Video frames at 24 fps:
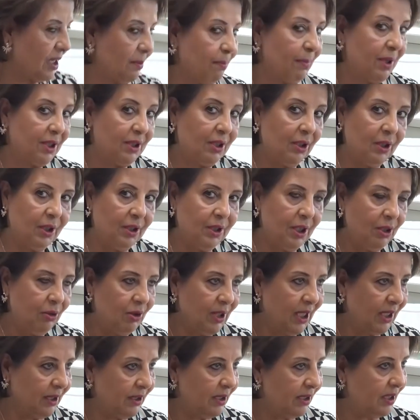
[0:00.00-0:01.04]
and particularly the
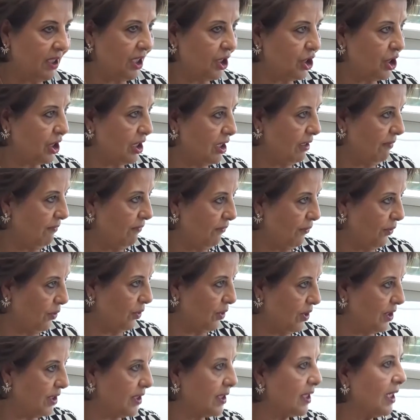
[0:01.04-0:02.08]
United Nations
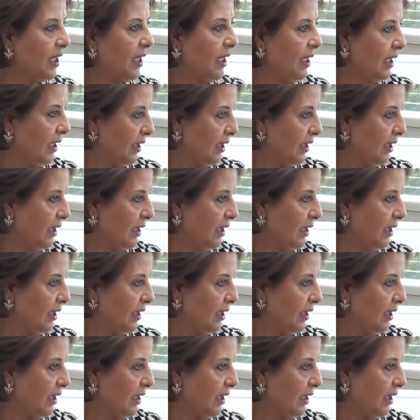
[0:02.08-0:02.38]
envoys,